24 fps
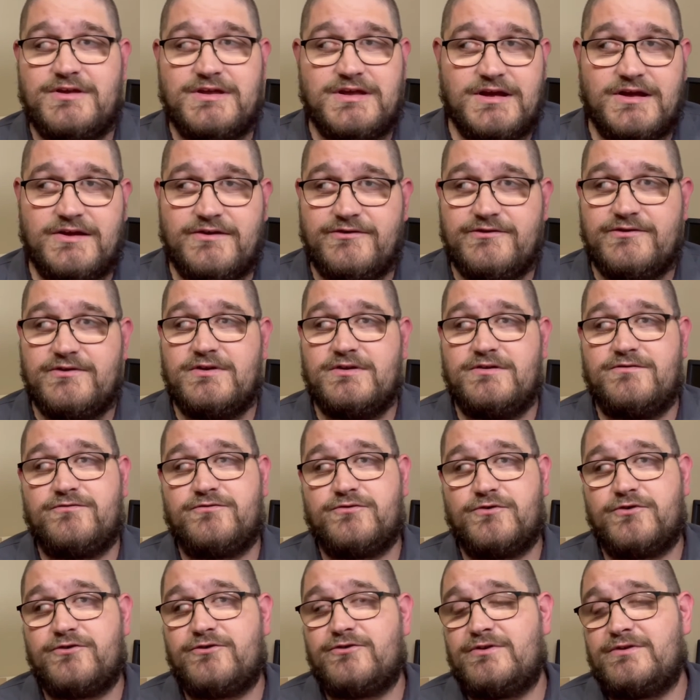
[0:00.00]
Yes.
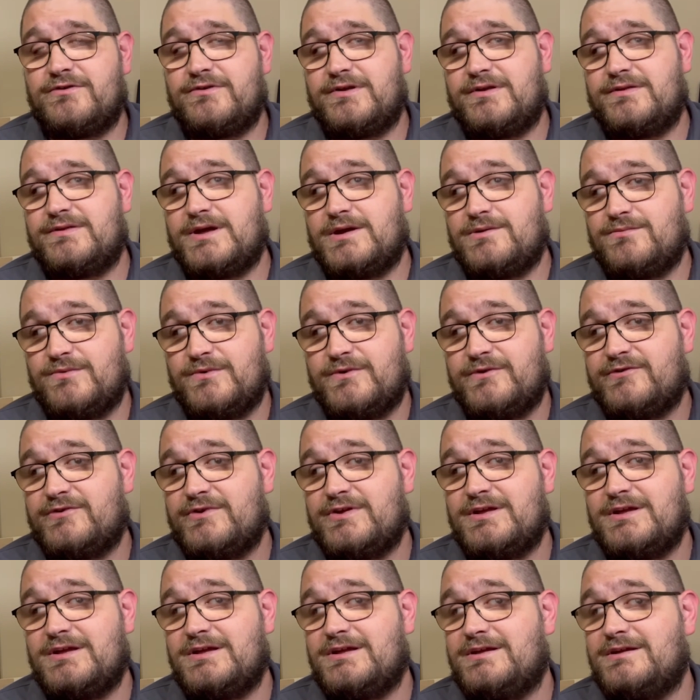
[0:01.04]
Unfortunately, that was
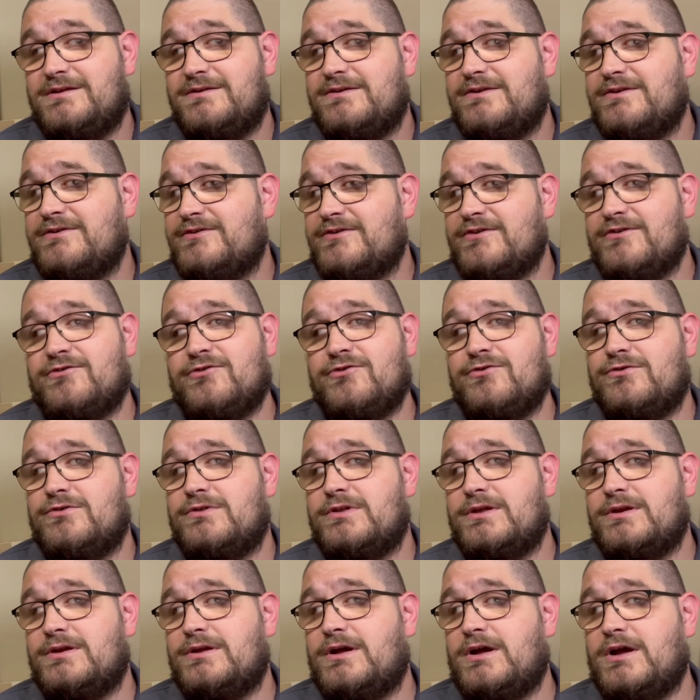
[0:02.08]
a decision
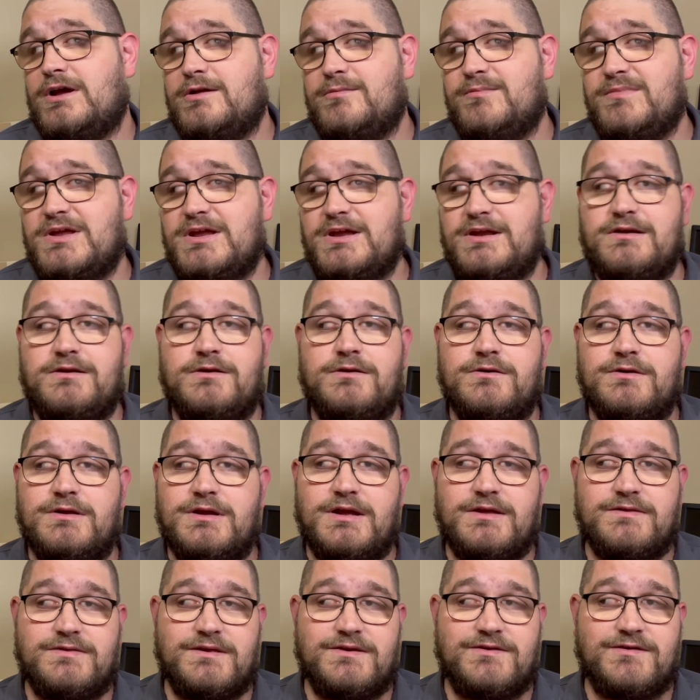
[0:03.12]
that I made
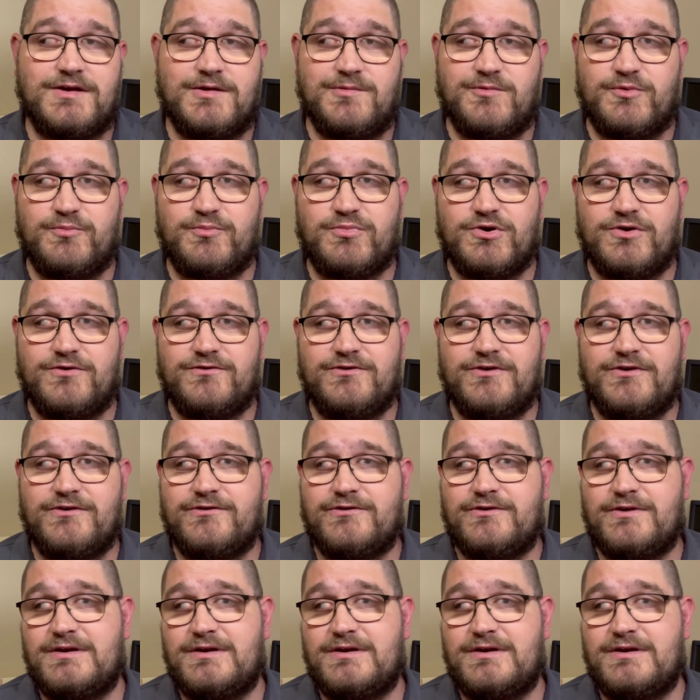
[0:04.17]
at the time of purchase.